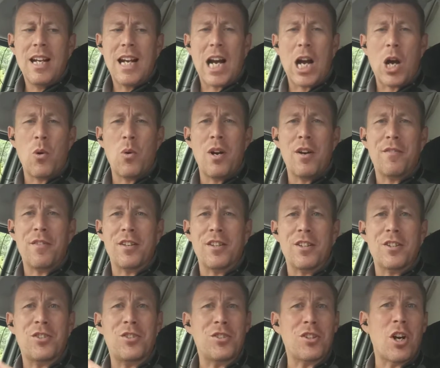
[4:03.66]
However,
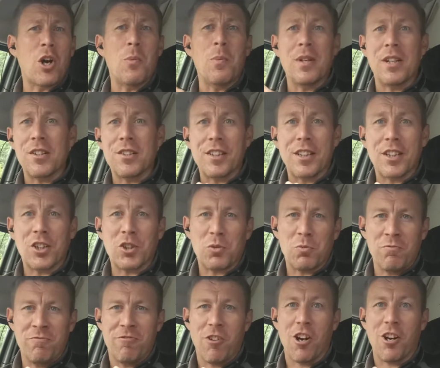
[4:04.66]
there's so many things
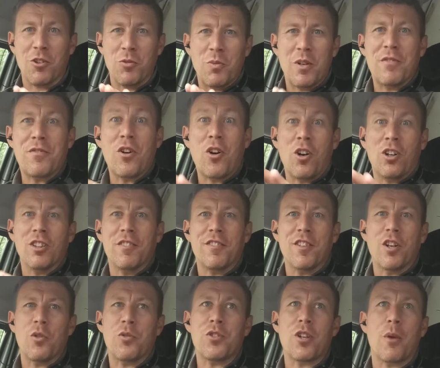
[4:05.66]
wrong with all of
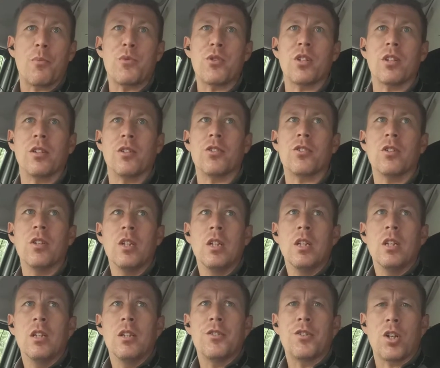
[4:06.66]
those options,
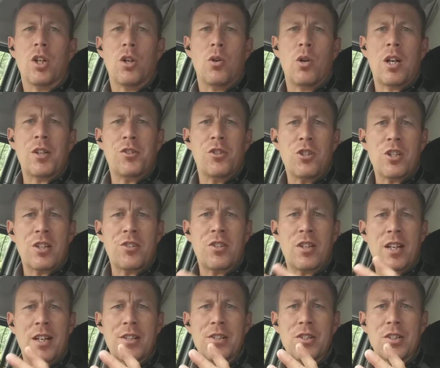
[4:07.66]
so I suggest
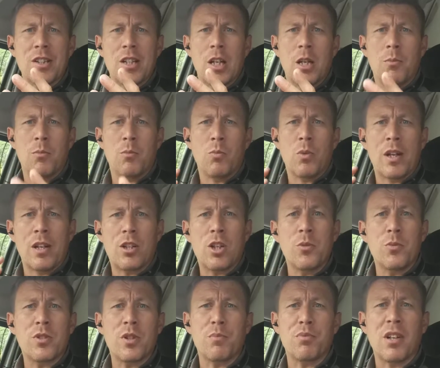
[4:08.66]
that when it
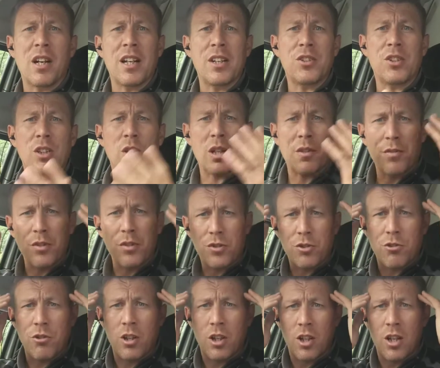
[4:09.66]
comes to pricing, you have
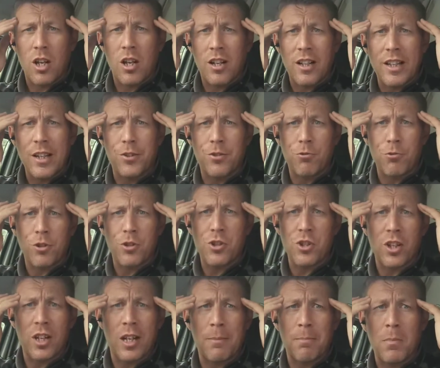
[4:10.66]
a clear
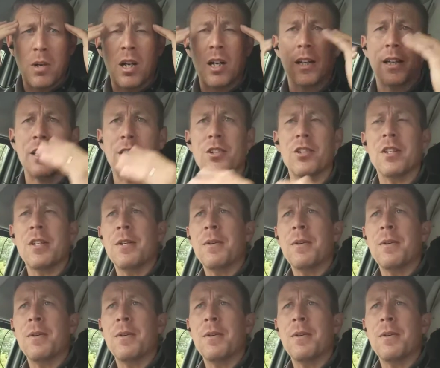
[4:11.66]
structure in mind.